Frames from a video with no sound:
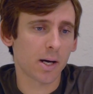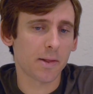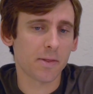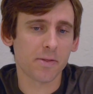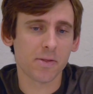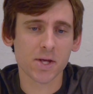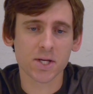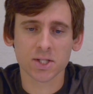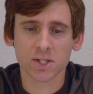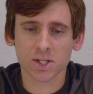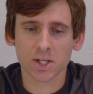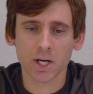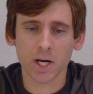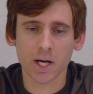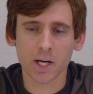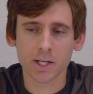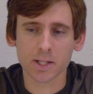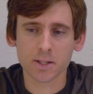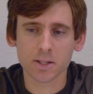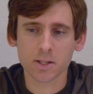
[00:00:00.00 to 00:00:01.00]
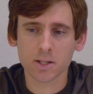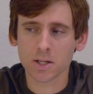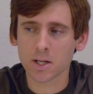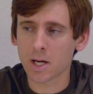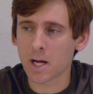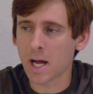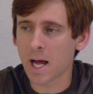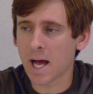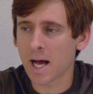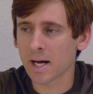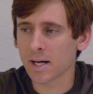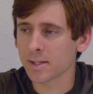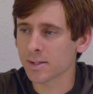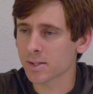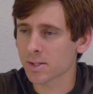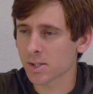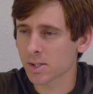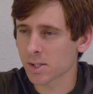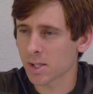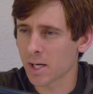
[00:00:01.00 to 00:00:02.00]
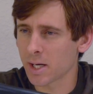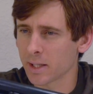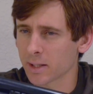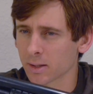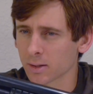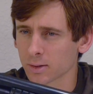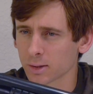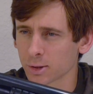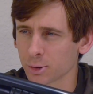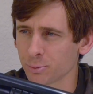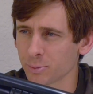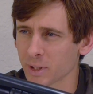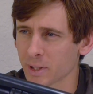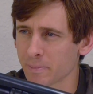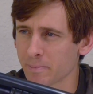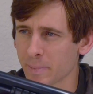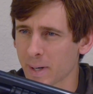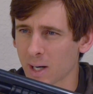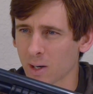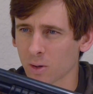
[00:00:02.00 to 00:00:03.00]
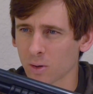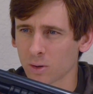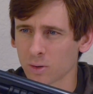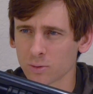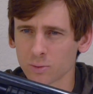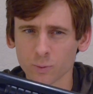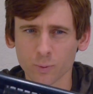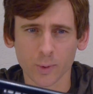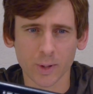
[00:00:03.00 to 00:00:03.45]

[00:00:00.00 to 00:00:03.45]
This gun has an aluminum barrel